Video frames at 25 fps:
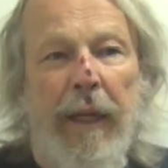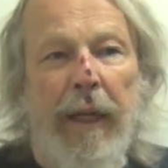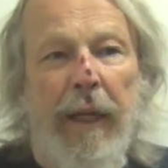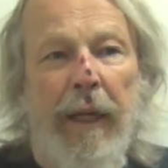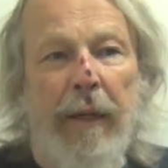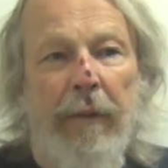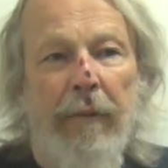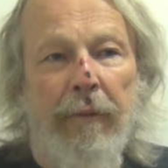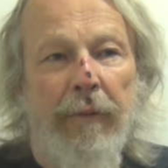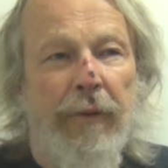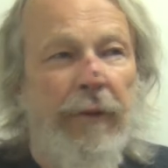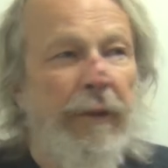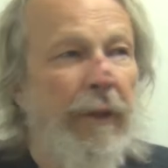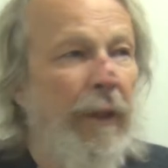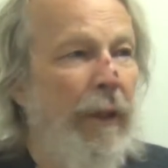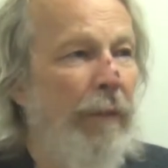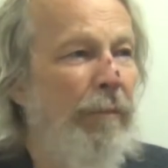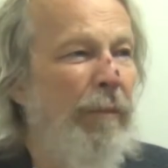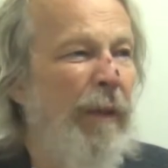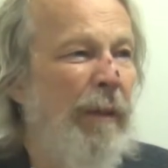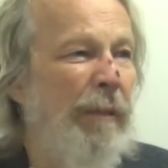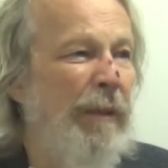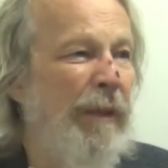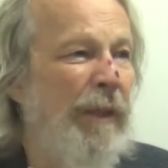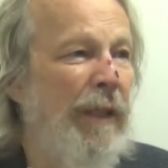I was uh,
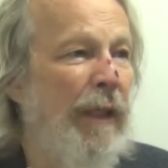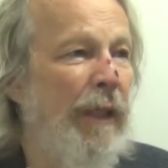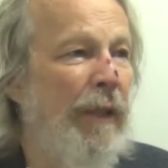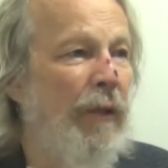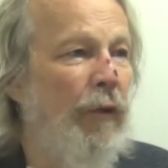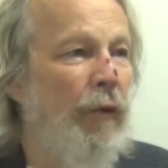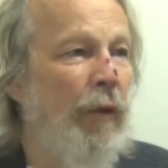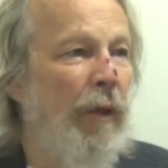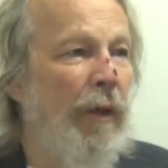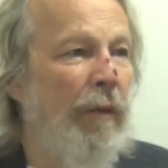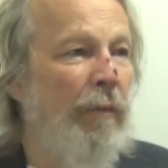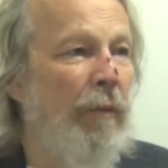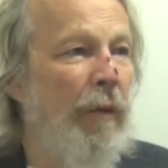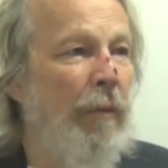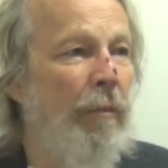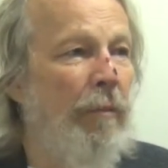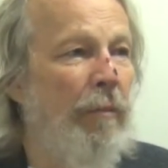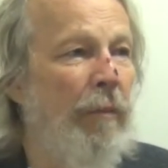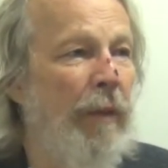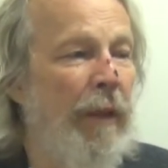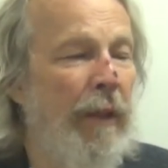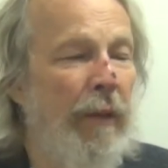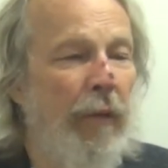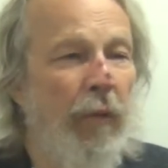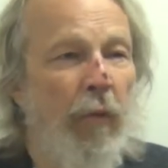maybe 10, 12
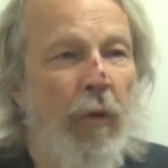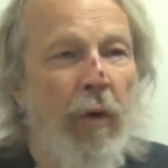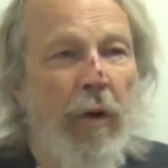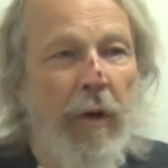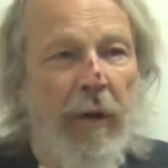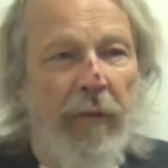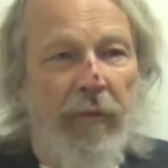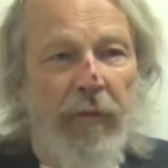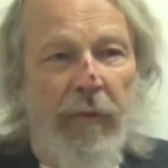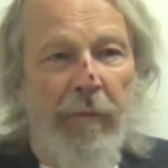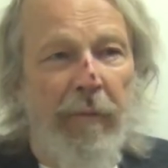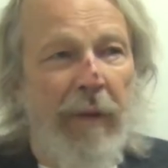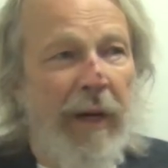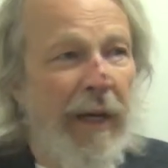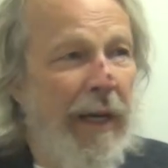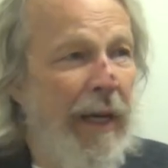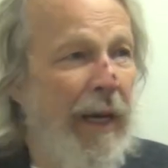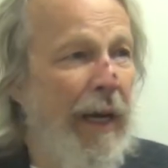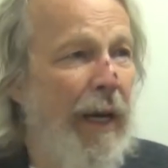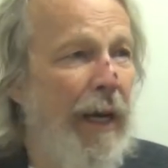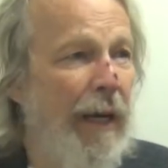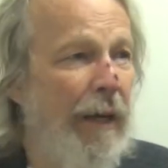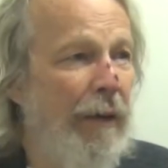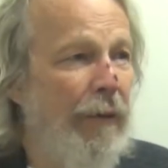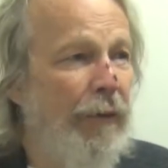minute walk from my
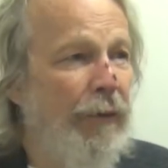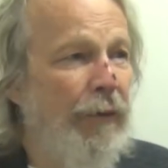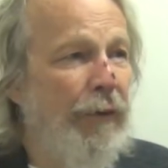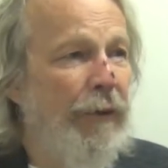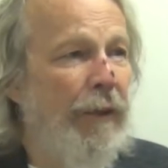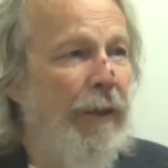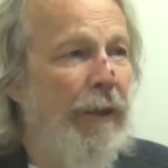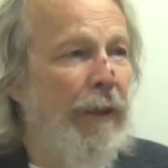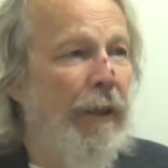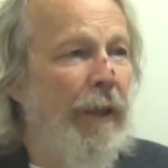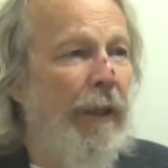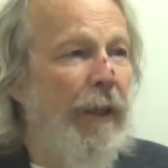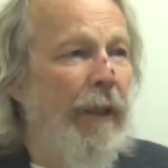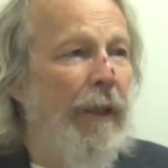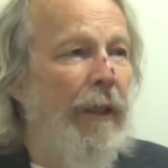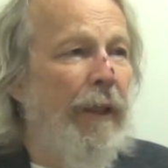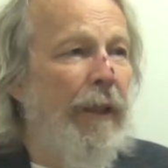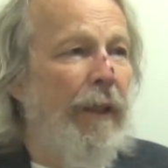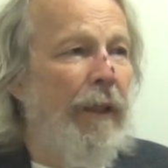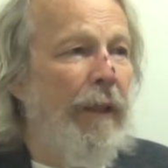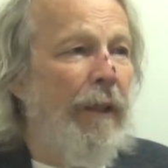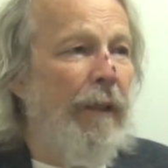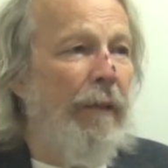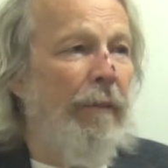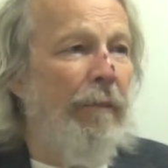house,
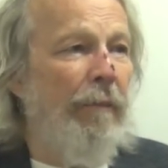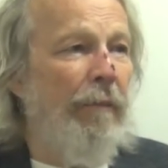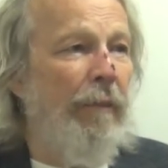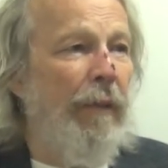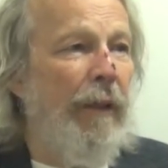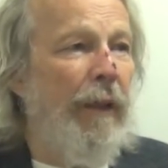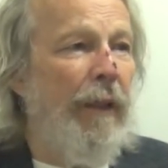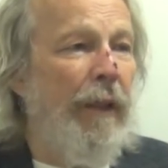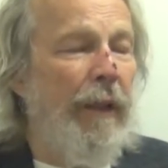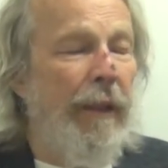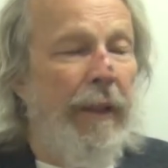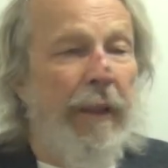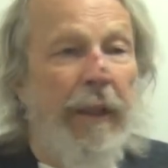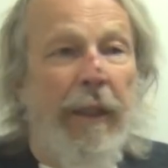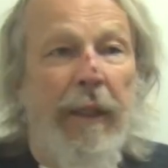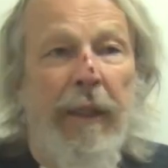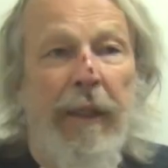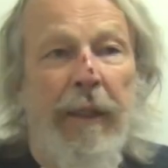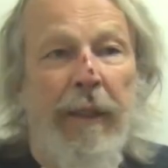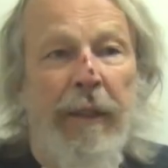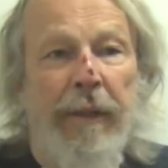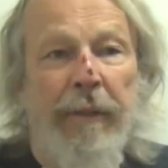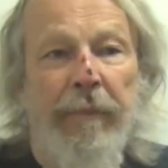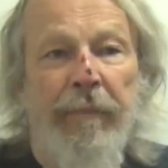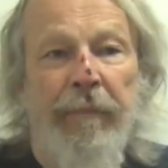but
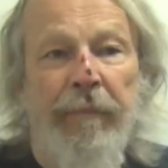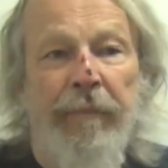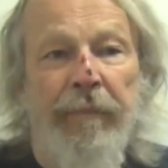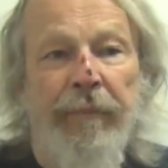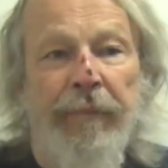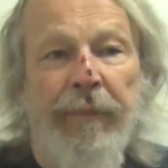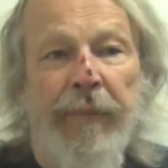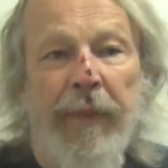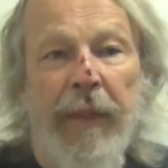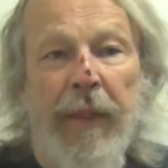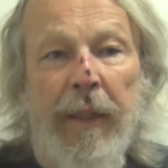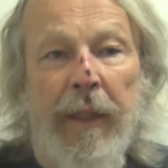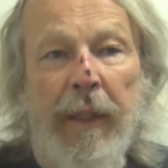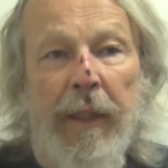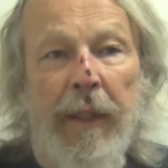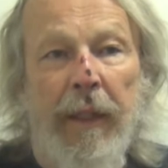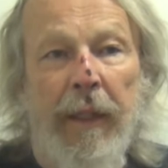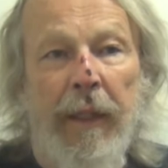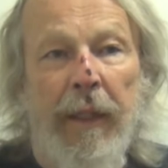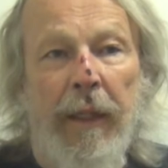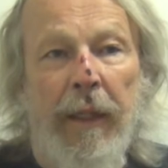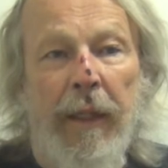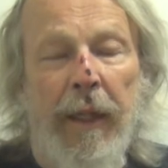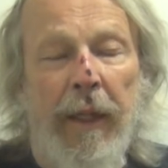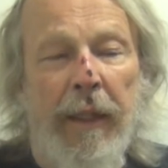um,
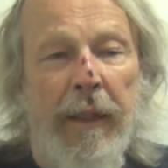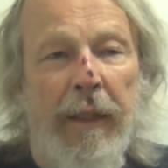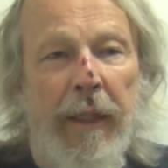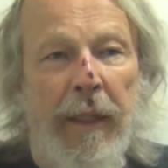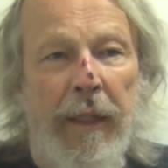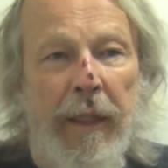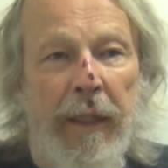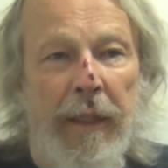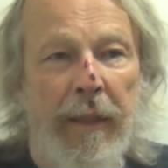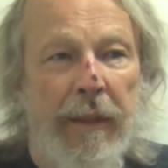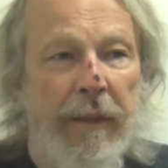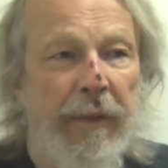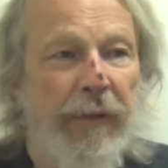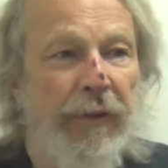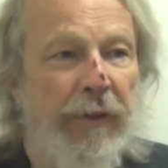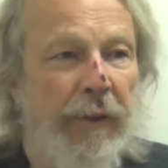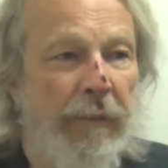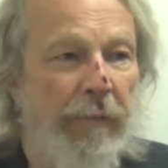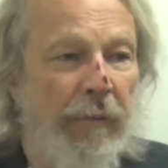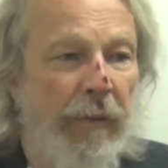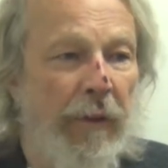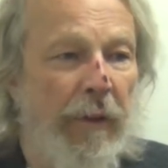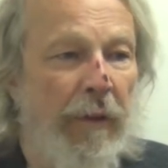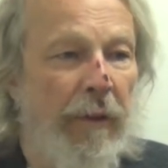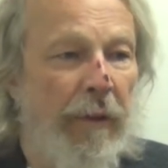I got out of the
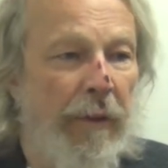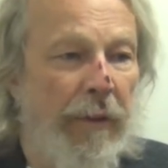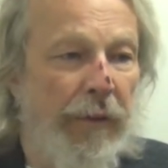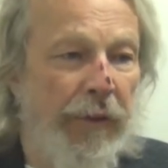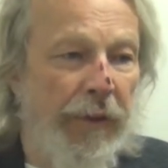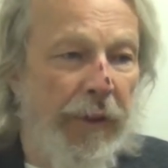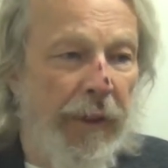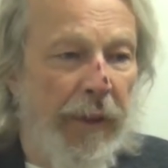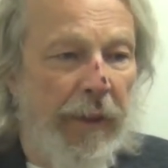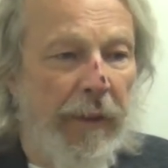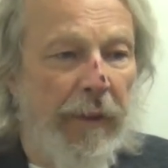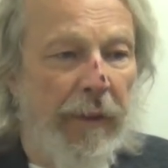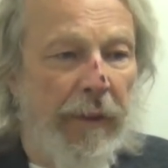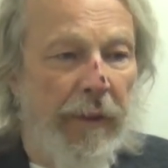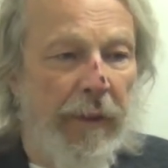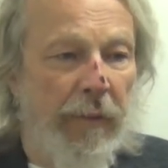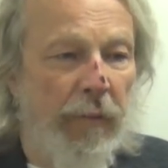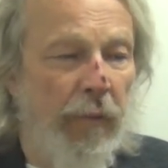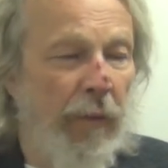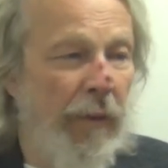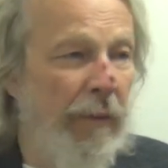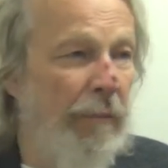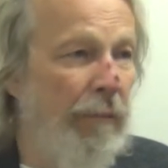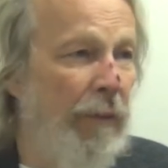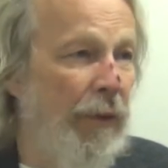zip car, checked the
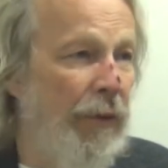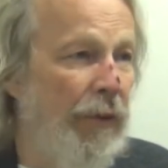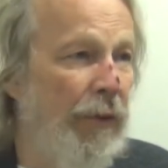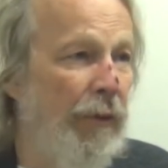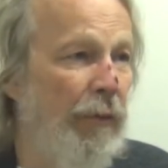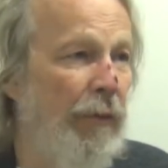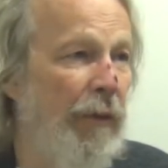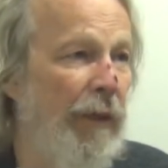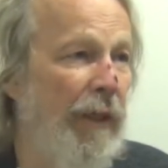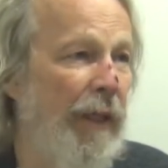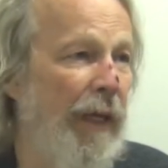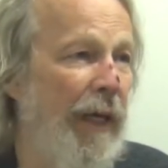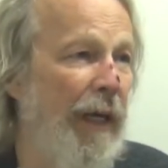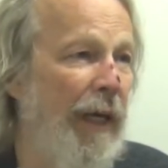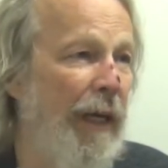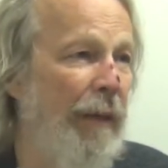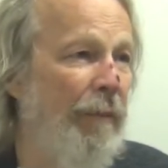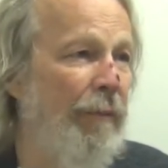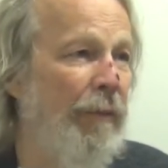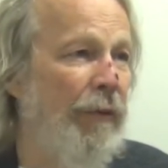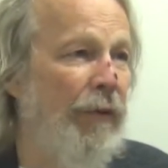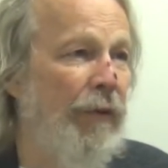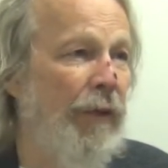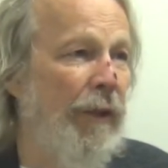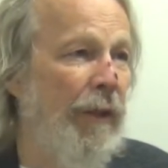One Bus Away
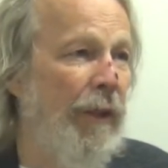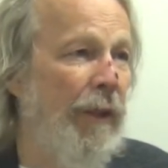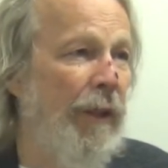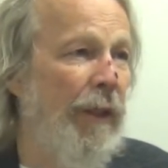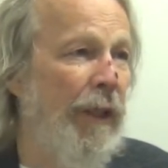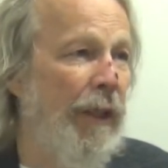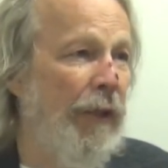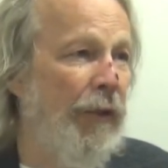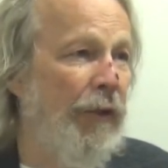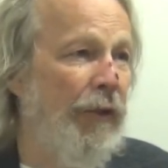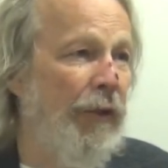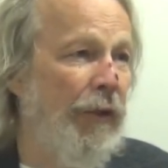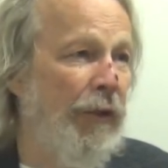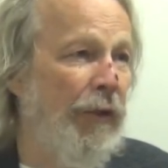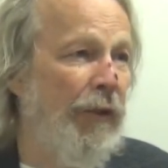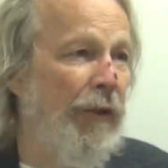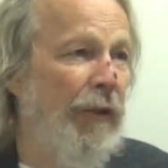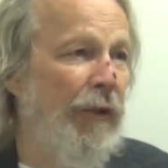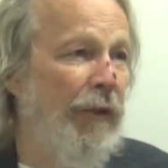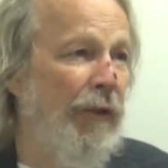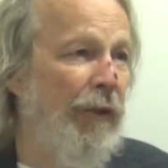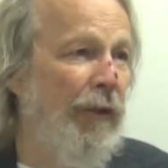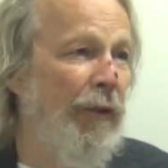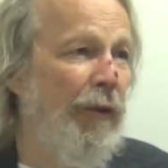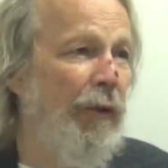app. It said the next
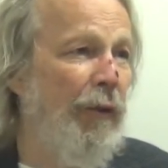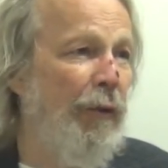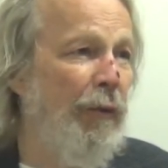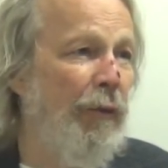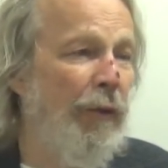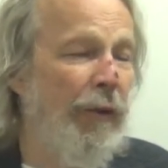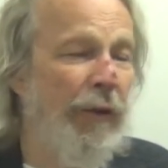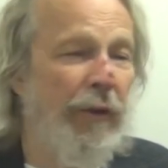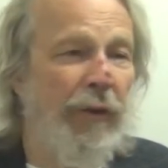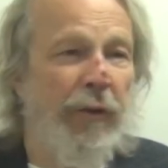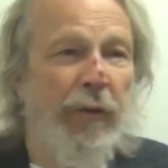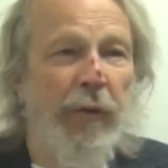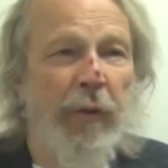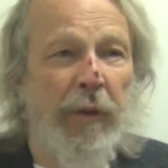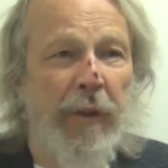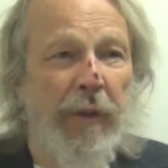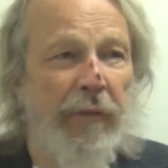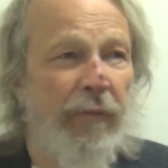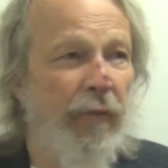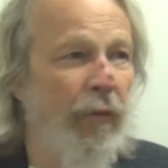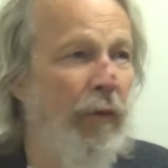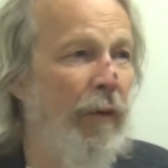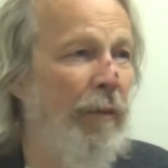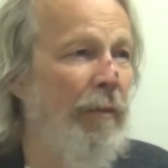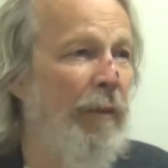62 was
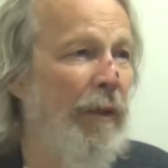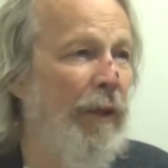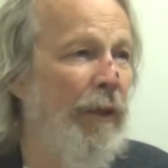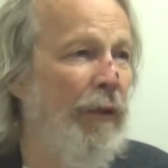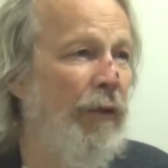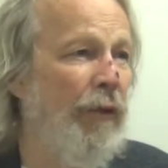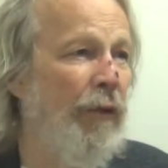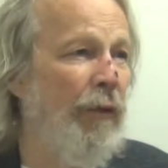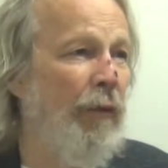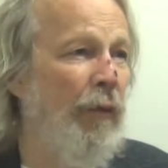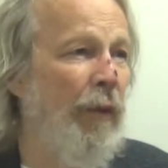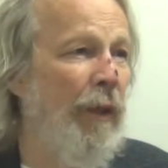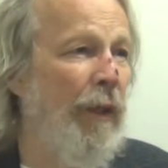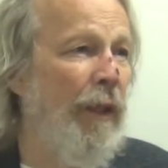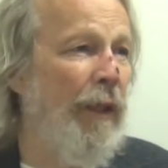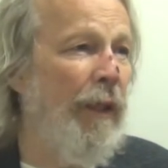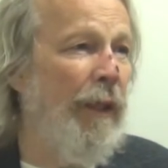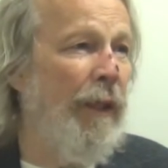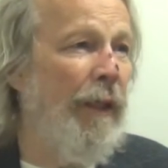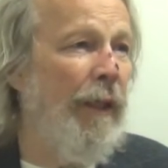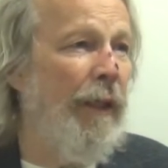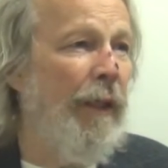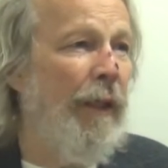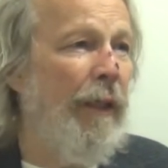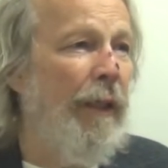24 minutes
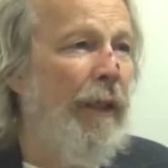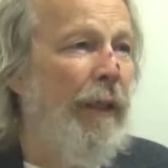away.